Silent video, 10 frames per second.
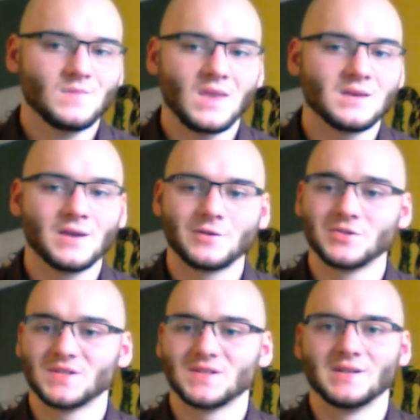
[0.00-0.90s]
Yeah, there's
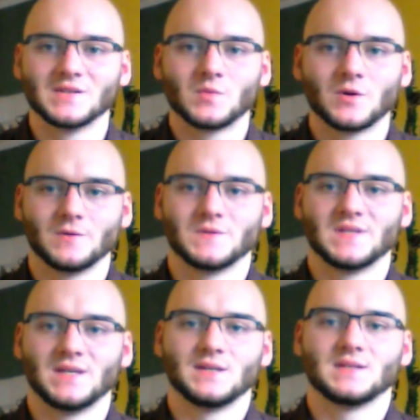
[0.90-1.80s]
just, it's one of those
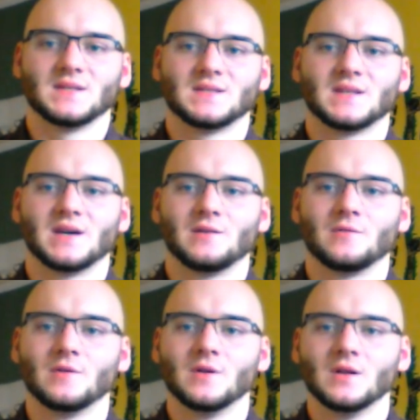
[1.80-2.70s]
things, it's not
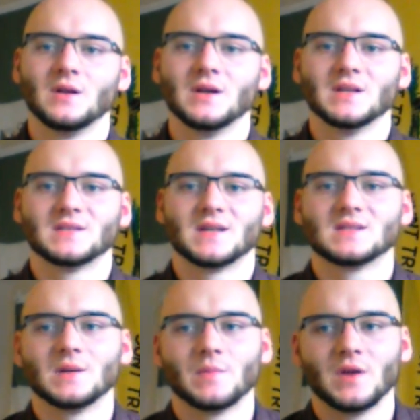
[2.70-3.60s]

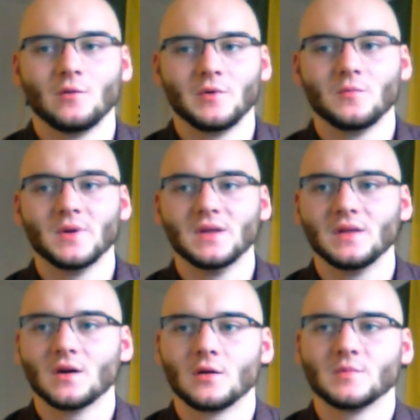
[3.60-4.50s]
something we really
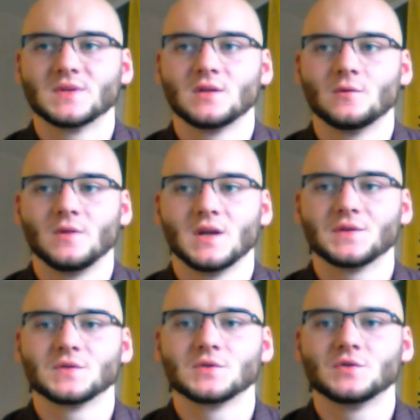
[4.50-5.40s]
100% know the
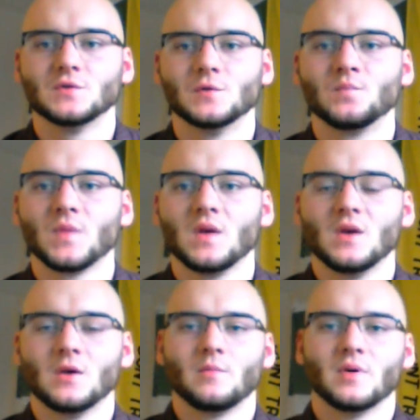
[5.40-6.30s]
answer to,
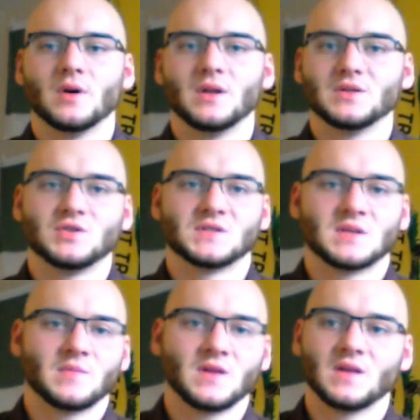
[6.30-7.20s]
but it's just
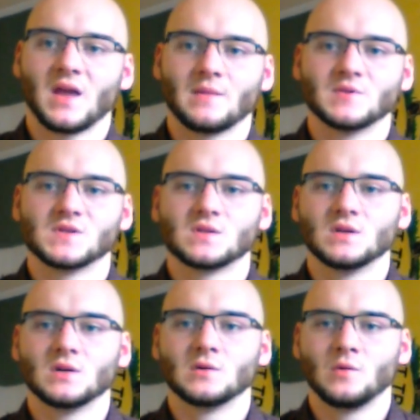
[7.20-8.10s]
something that happens to
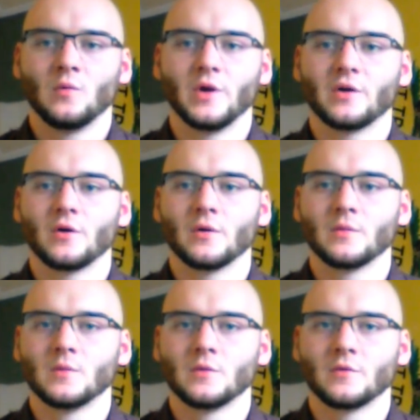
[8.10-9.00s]
reoccur
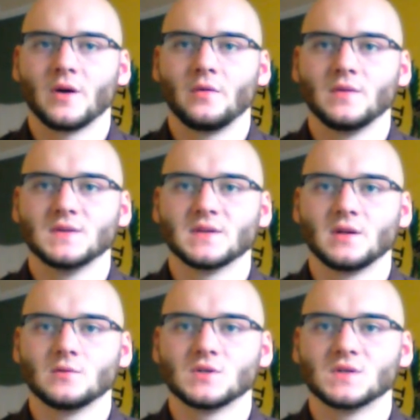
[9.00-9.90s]
throughout these
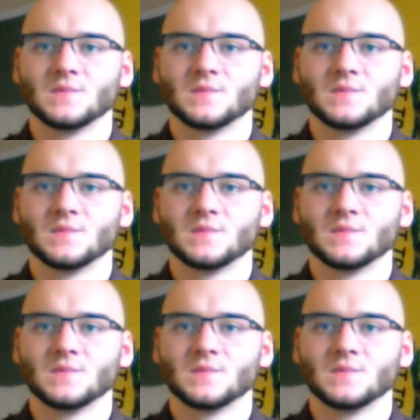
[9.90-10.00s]
languages.